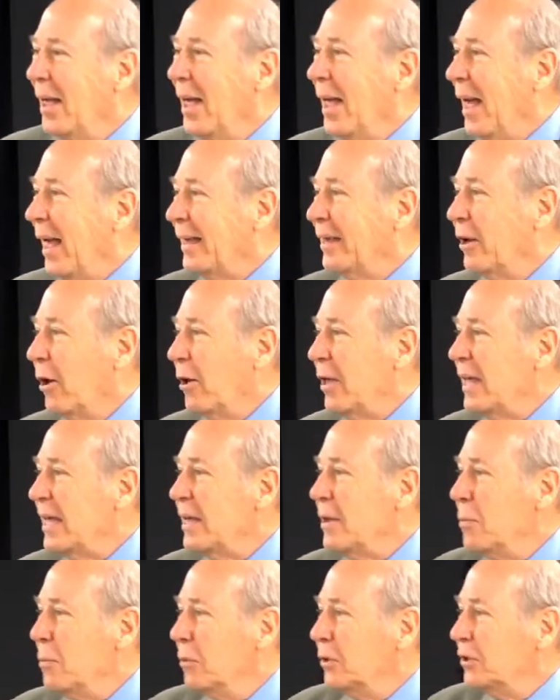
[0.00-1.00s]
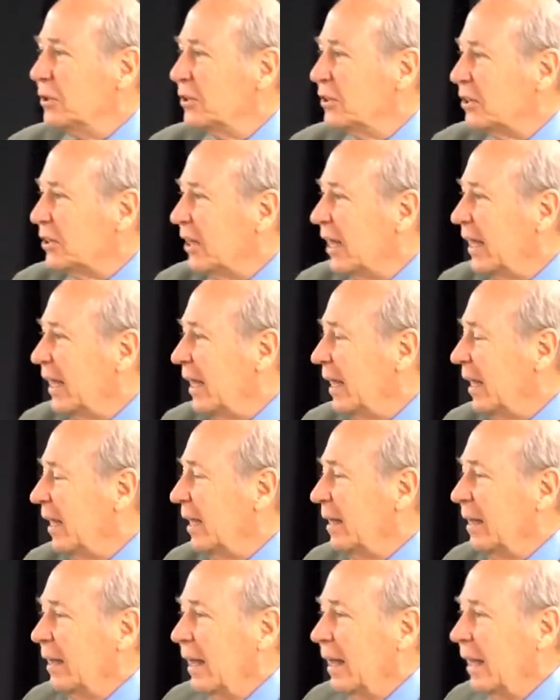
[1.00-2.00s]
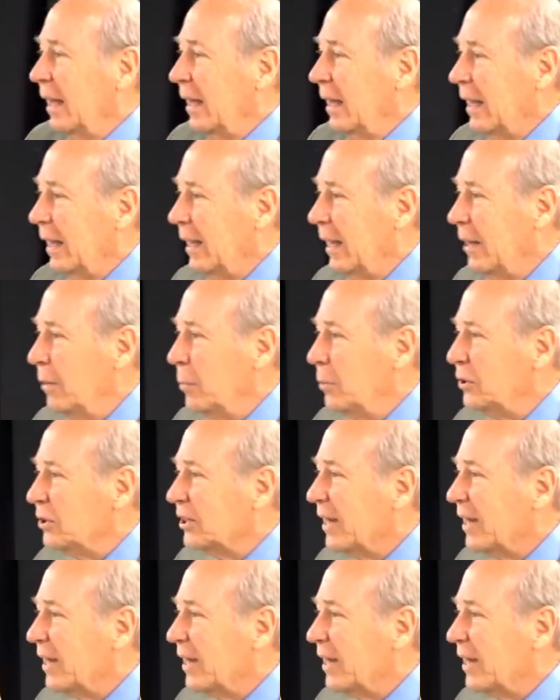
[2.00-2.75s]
He was